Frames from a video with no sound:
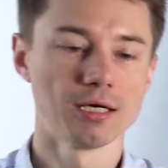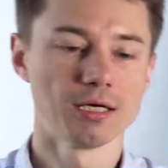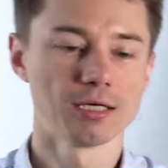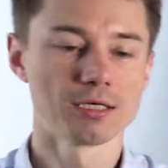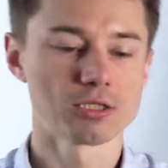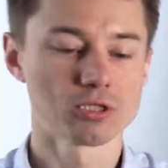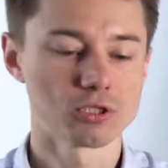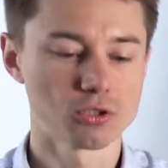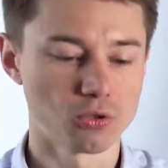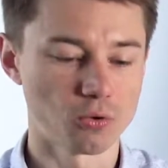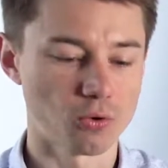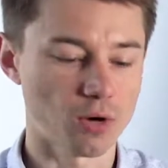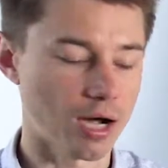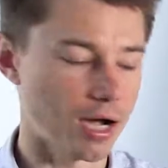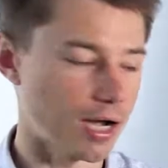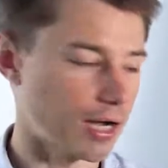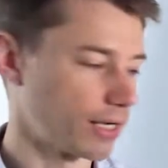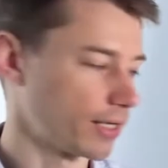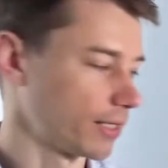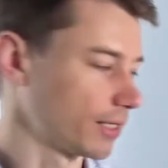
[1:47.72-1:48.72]
So
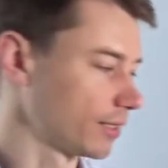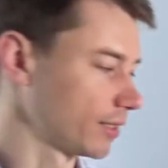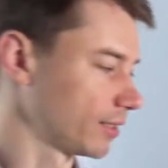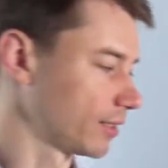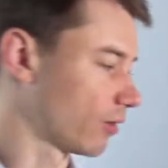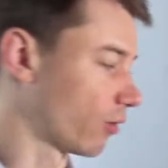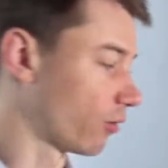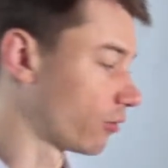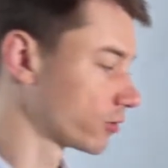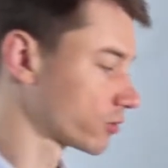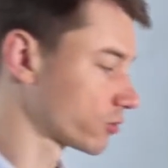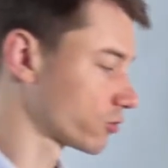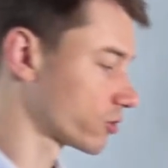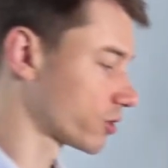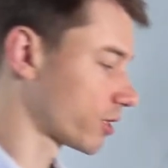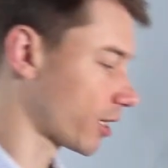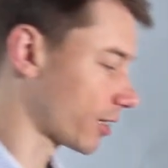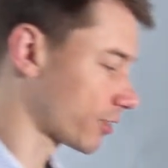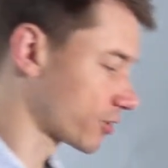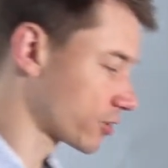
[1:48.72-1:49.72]
I also
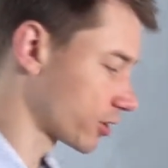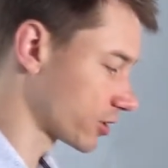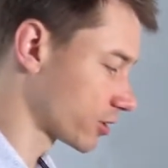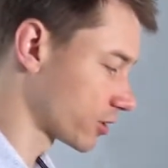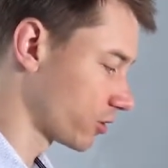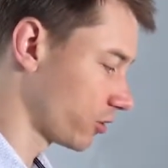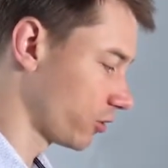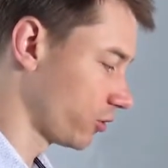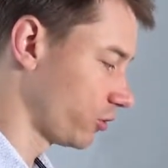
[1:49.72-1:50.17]
suggest